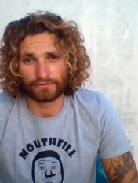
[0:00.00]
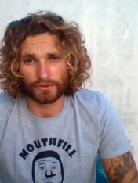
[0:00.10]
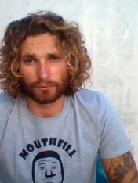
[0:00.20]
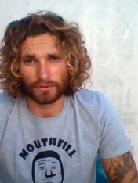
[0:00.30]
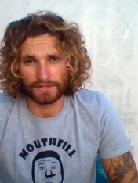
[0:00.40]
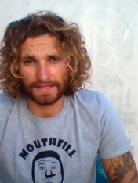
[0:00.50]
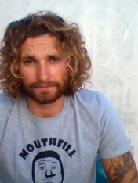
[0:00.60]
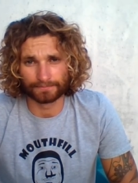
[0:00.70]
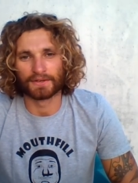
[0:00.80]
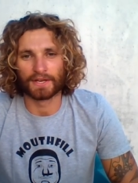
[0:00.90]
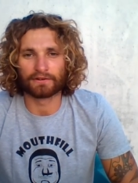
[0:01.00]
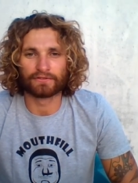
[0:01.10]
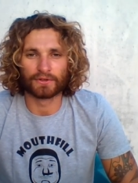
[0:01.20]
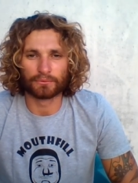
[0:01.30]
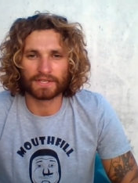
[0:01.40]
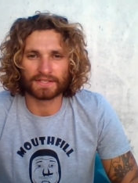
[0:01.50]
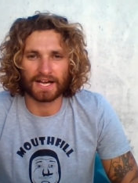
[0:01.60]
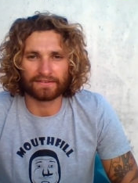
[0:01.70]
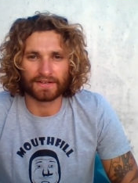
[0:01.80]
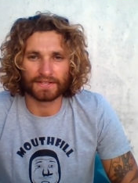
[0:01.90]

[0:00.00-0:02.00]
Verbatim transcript: through the water. Now for the weak diver,